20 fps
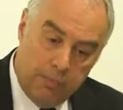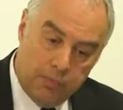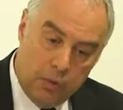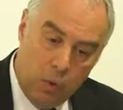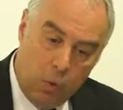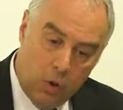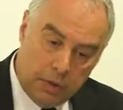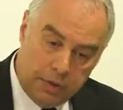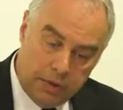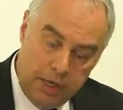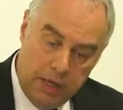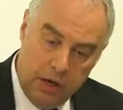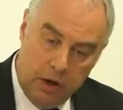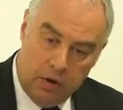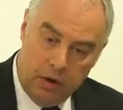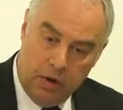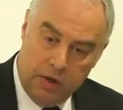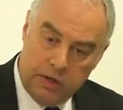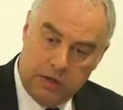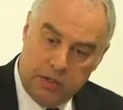what
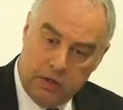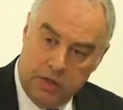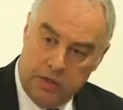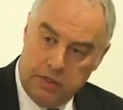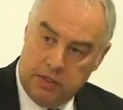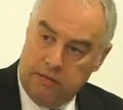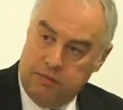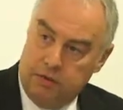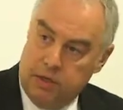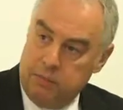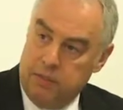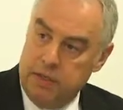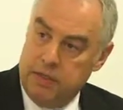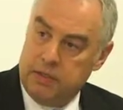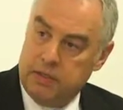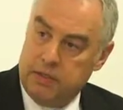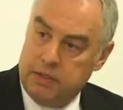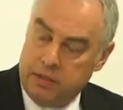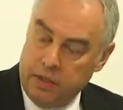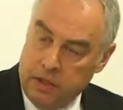ERI Scientific
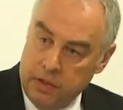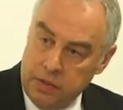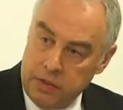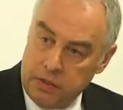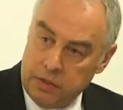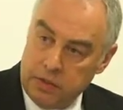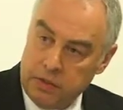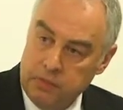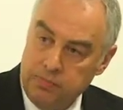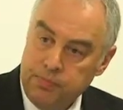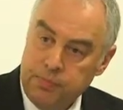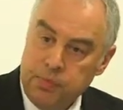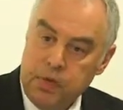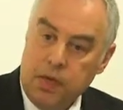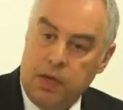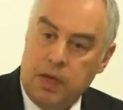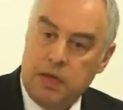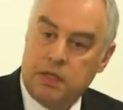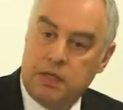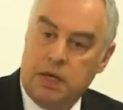Beta does
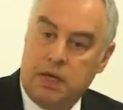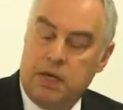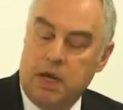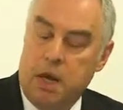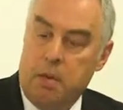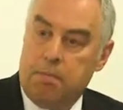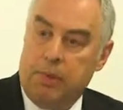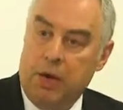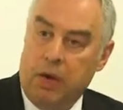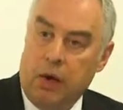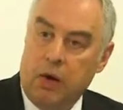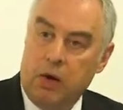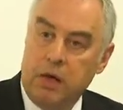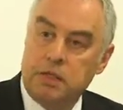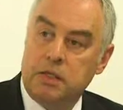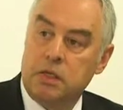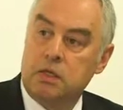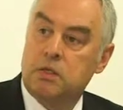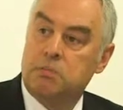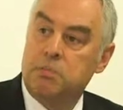is it
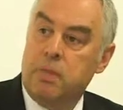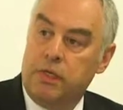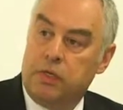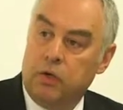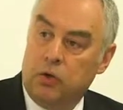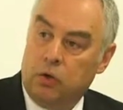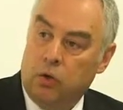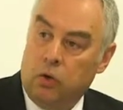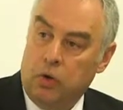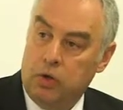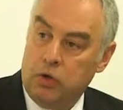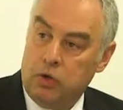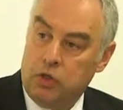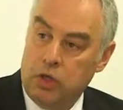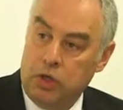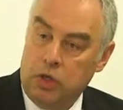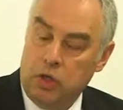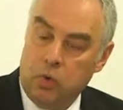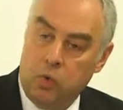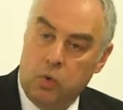applies its
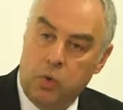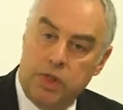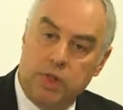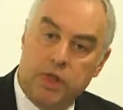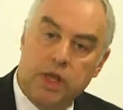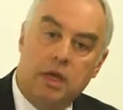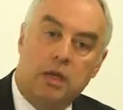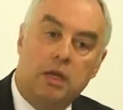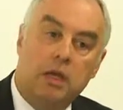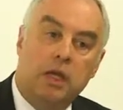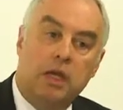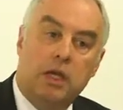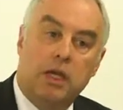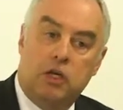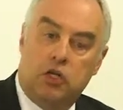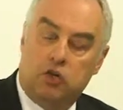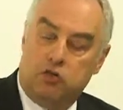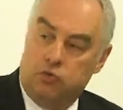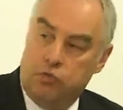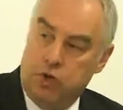methodology within
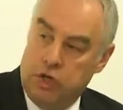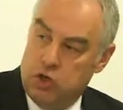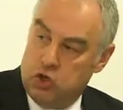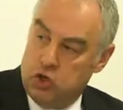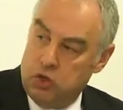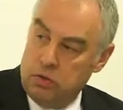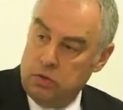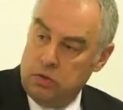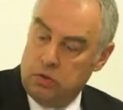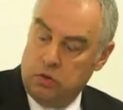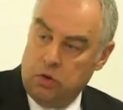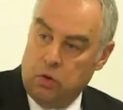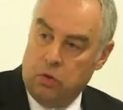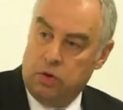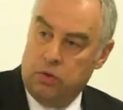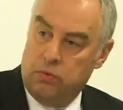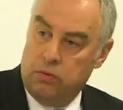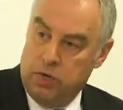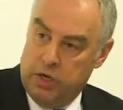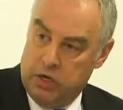each region
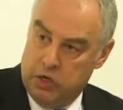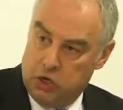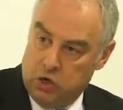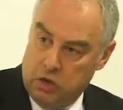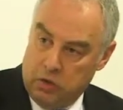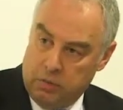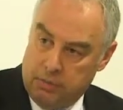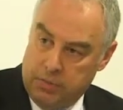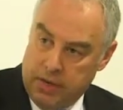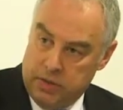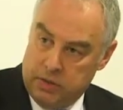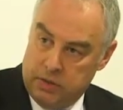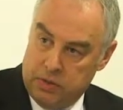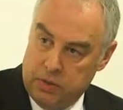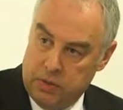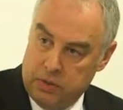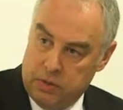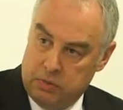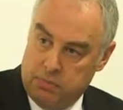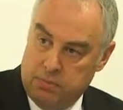on a regional
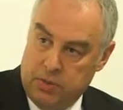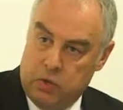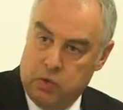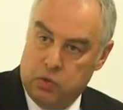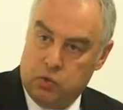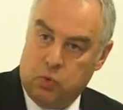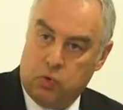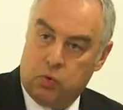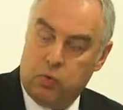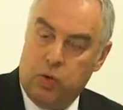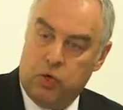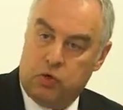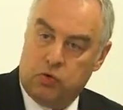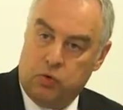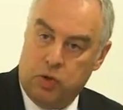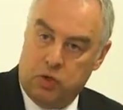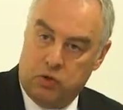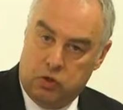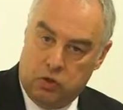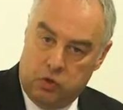basis, because what we're
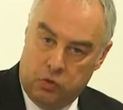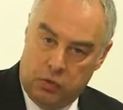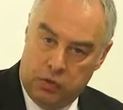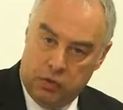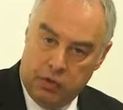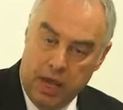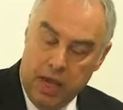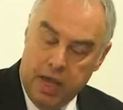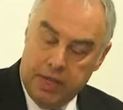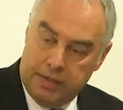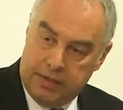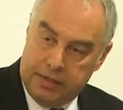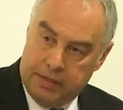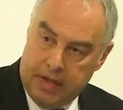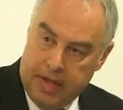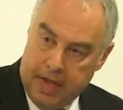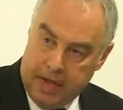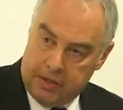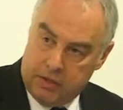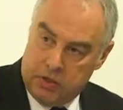trying to do is
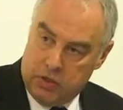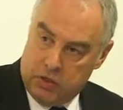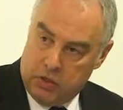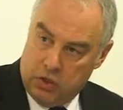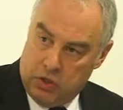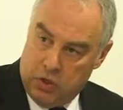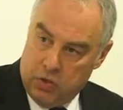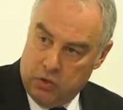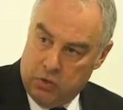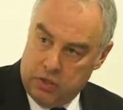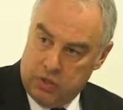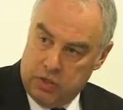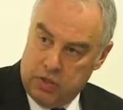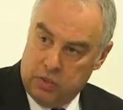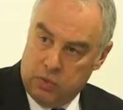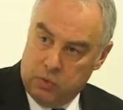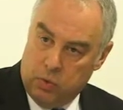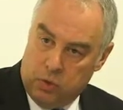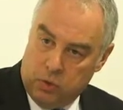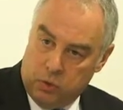select the
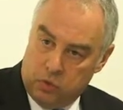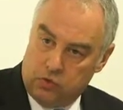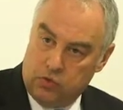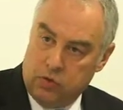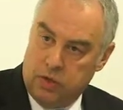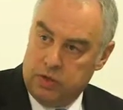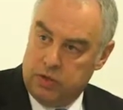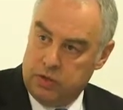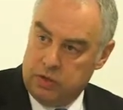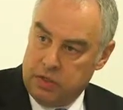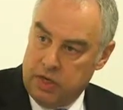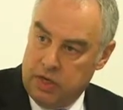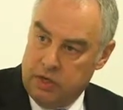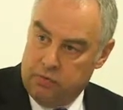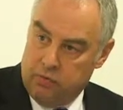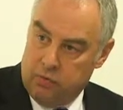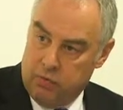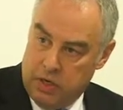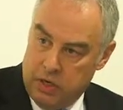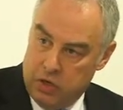securities. We're not trying to take
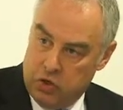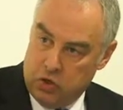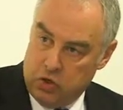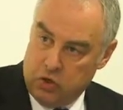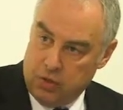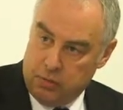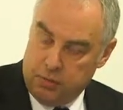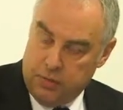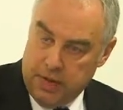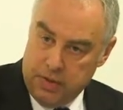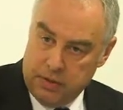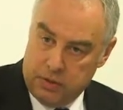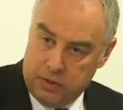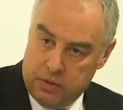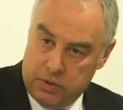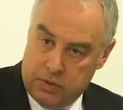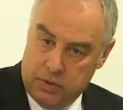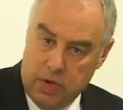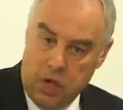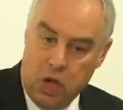regional
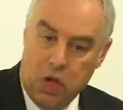bets.